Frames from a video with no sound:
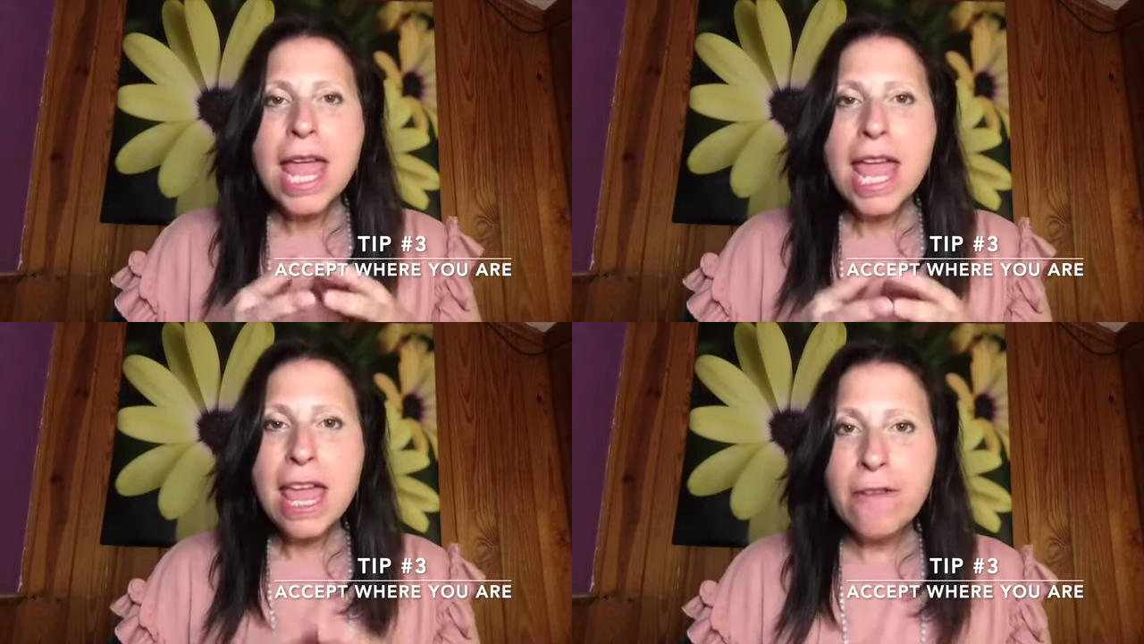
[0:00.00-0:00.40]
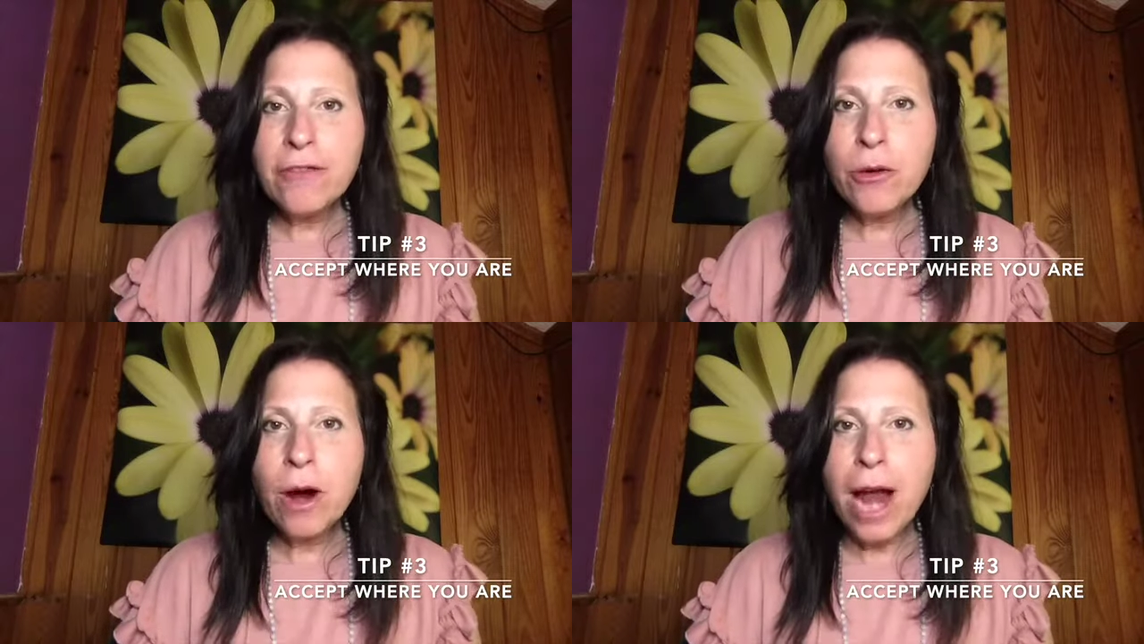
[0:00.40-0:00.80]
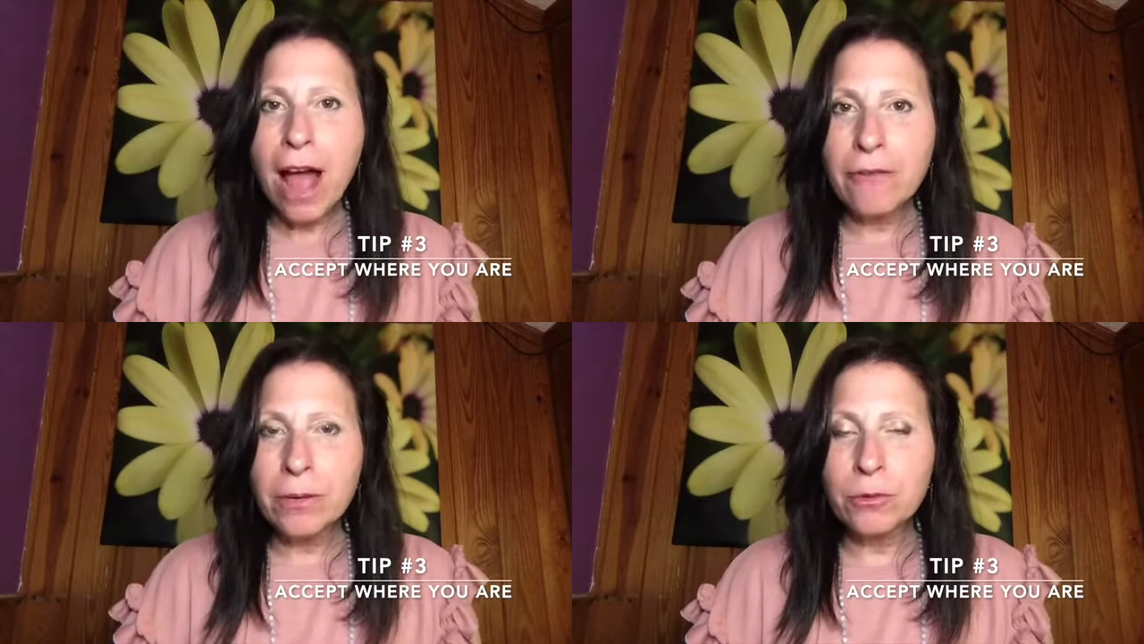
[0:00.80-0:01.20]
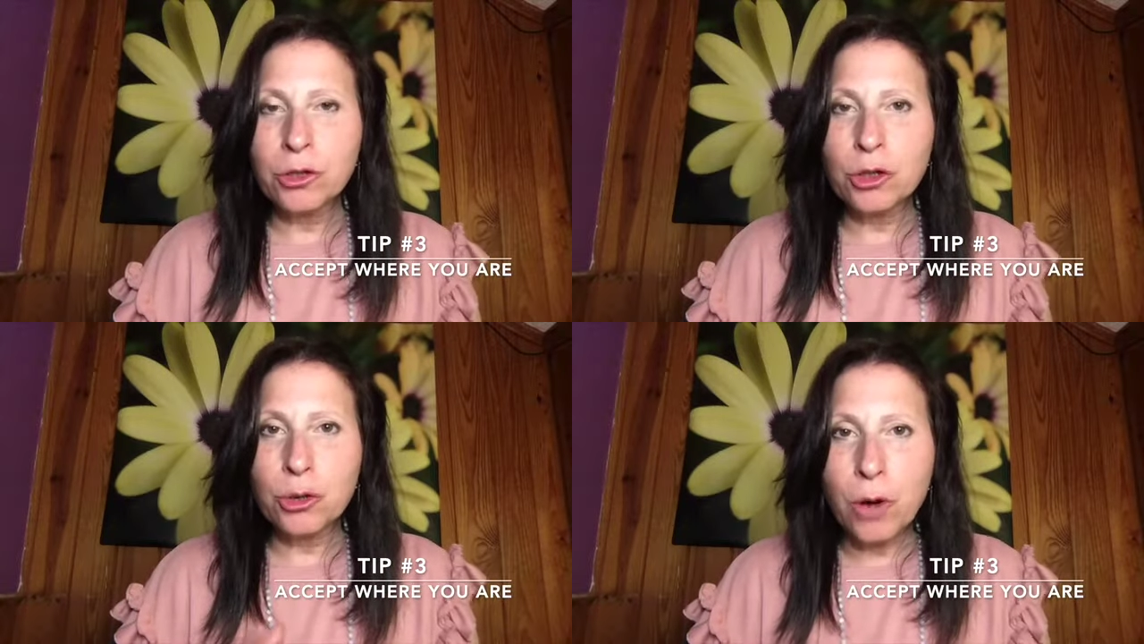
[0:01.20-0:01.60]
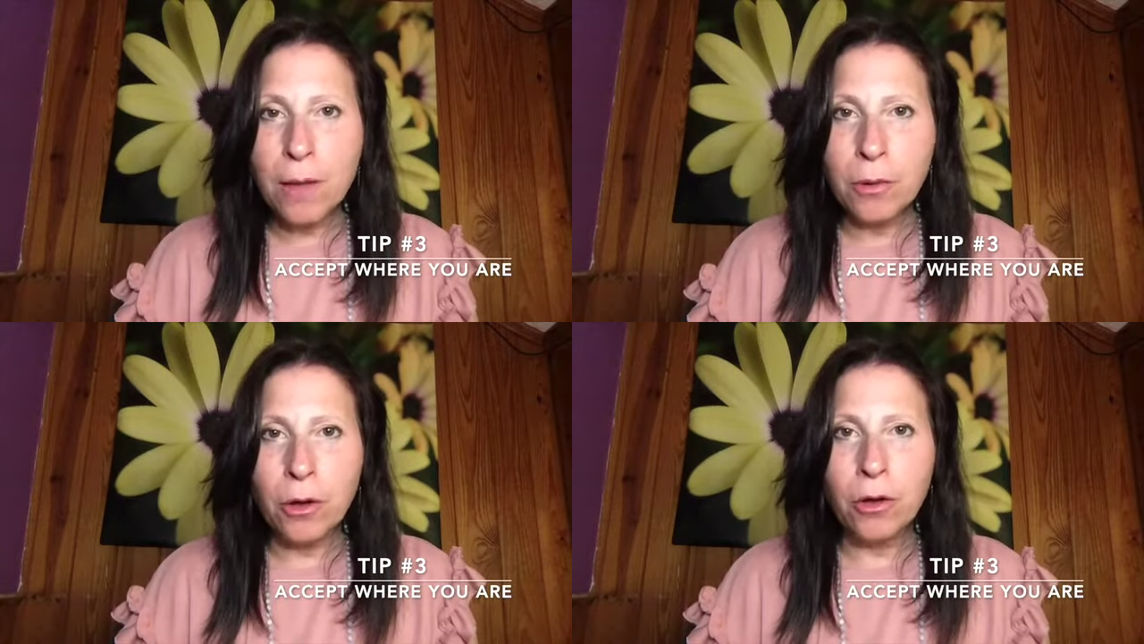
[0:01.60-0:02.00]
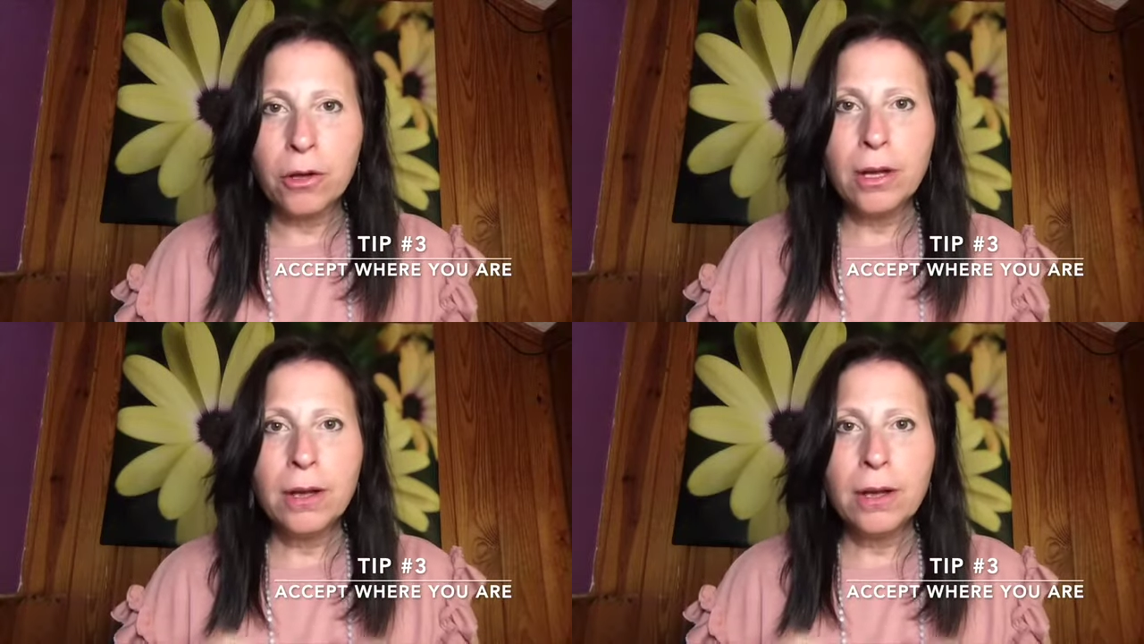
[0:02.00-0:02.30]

If you are having trouble